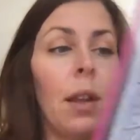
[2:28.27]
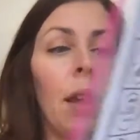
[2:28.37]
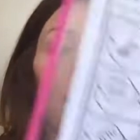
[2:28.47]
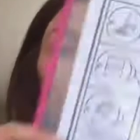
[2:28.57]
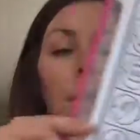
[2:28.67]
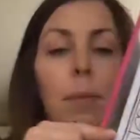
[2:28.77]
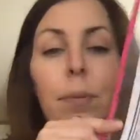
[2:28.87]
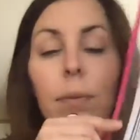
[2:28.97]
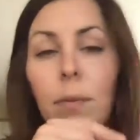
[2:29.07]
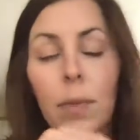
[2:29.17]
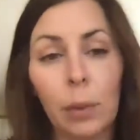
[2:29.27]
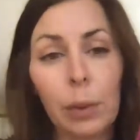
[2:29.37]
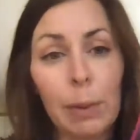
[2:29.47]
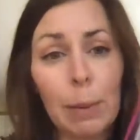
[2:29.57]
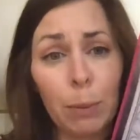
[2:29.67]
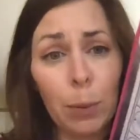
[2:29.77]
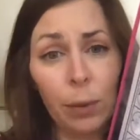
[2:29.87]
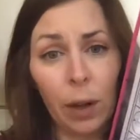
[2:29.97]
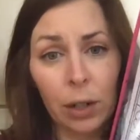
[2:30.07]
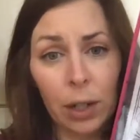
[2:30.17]
Then when we move
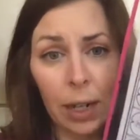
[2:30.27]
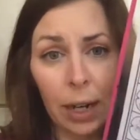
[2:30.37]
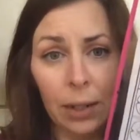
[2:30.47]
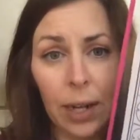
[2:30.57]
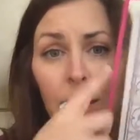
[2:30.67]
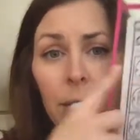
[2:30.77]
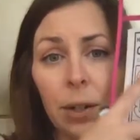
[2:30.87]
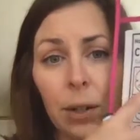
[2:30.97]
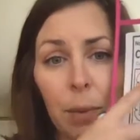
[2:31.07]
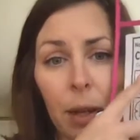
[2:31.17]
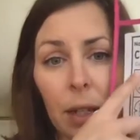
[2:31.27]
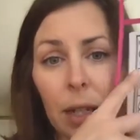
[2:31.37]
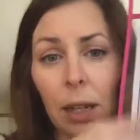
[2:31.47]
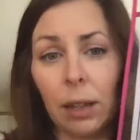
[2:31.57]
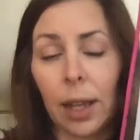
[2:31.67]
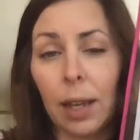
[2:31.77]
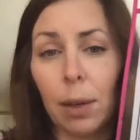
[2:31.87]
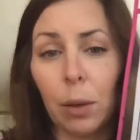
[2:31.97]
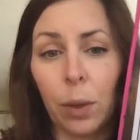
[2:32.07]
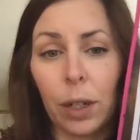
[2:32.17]
on to the next task, here's my ELA, my
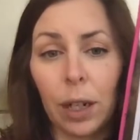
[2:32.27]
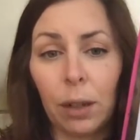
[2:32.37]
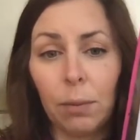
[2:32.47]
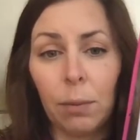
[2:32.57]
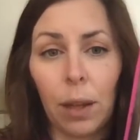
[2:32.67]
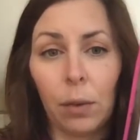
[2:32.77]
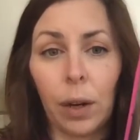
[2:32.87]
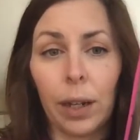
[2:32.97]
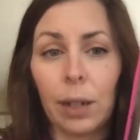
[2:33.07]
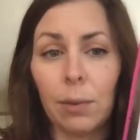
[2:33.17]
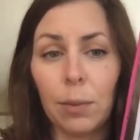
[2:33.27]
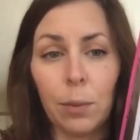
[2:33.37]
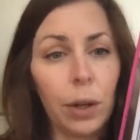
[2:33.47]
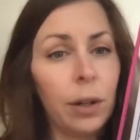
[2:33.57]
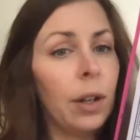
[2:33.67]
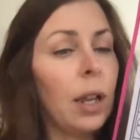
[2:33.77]
reading and writing work.